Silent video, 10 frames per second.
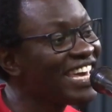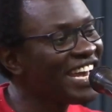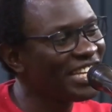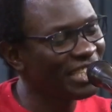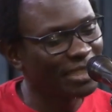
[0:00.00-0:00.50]

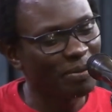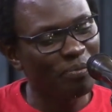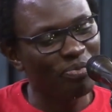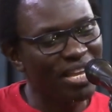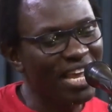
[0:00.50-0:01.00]
Yes.
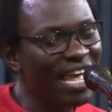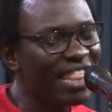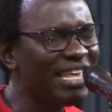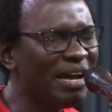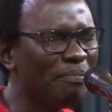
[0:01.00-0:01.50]

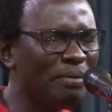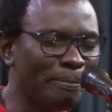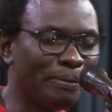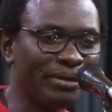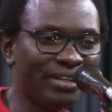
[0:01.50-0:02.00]
There are
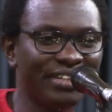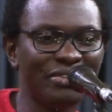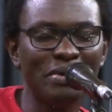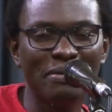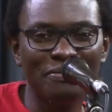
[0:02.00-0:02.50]
people who
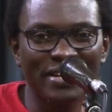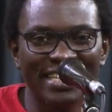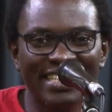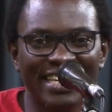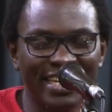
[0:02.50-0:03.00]
uh-huh. are very
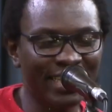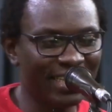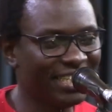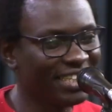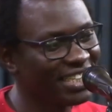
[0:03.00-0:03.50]

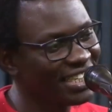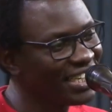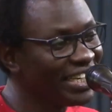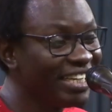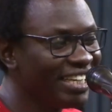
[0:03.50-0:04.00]
skilled
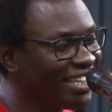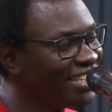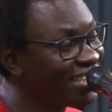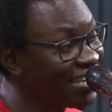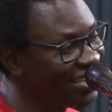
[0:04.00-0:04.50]
mm-hmm. in
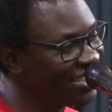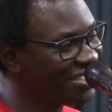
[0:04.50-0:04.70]
telling